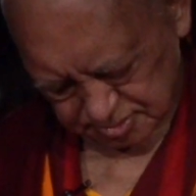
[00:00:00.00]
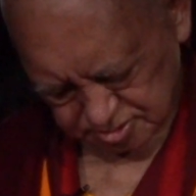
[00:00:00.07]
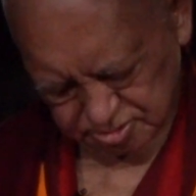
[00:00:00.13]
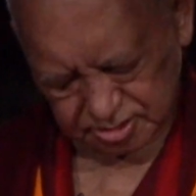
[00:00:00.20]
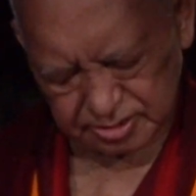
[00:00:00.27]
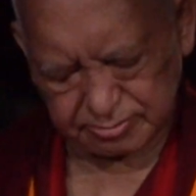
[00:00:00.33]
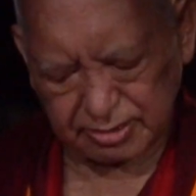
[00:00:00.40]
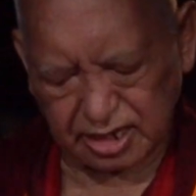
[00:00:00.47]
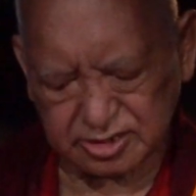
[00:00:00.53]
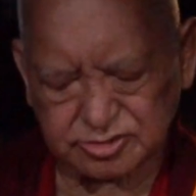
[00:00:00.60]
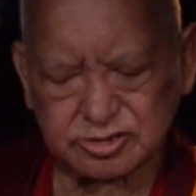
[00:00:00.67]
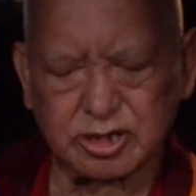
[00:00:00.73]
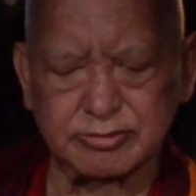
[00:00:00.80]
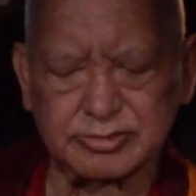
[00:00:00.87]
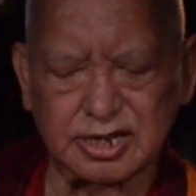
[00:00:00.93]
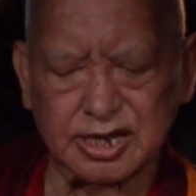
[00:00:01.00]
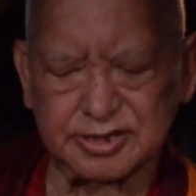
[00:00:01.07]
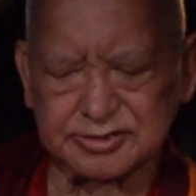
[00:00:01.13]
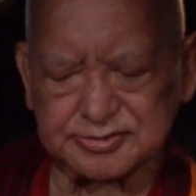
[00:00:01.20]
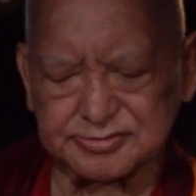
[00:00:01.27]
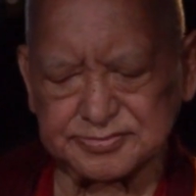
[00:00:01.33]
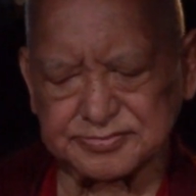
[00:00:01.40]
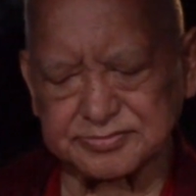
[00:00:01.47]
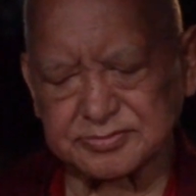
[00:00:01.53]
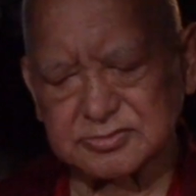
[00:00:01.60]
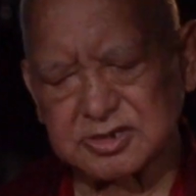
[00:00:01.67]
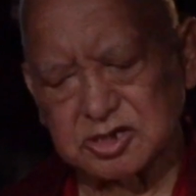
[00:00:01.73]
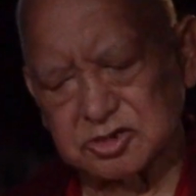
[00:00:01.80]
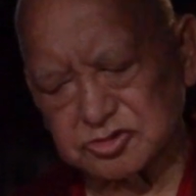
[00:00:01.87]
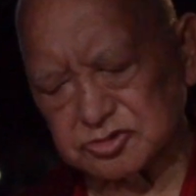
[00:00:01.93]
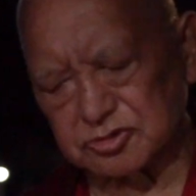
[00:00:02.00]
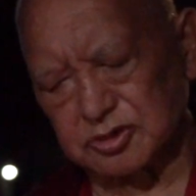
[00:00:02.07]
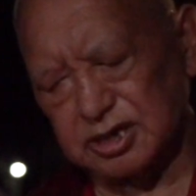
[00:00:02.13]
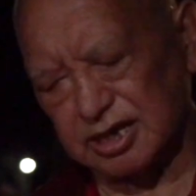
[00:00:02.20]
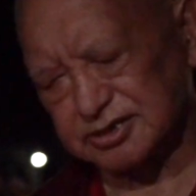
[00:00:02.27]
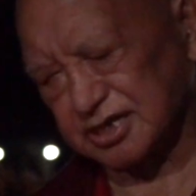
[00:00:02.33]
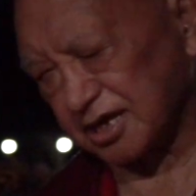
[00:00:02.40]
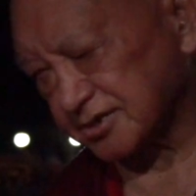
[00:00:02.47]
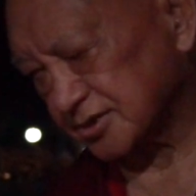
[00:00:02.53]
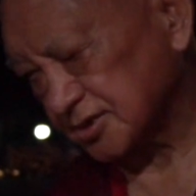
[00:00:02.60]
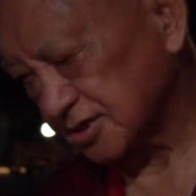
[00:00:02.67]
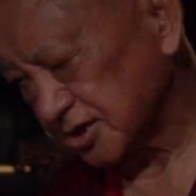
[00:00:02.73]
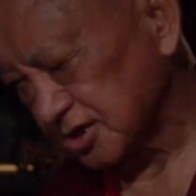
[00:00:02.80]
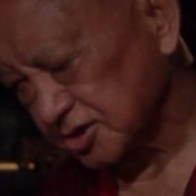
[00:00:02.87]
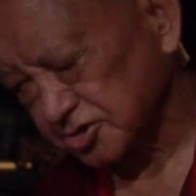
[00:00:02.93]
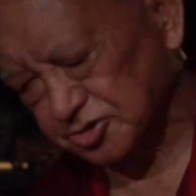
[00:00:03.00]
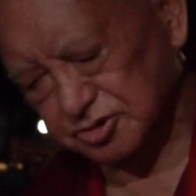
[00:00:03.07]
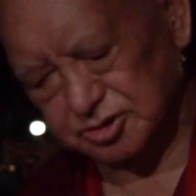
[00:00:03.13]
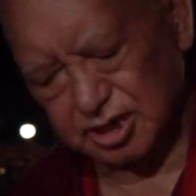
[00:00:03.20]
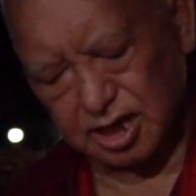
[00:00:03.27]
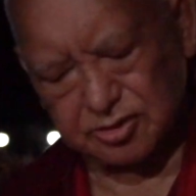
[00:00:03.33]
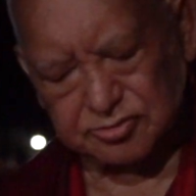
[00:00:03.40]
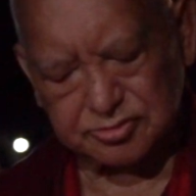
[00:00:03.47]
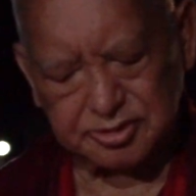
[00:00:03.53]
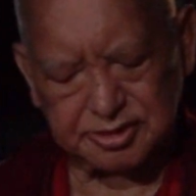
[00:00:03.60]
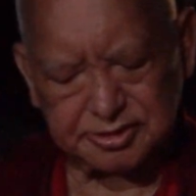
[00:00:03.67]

So in the ashram, yeah. Mm. So like that. So now,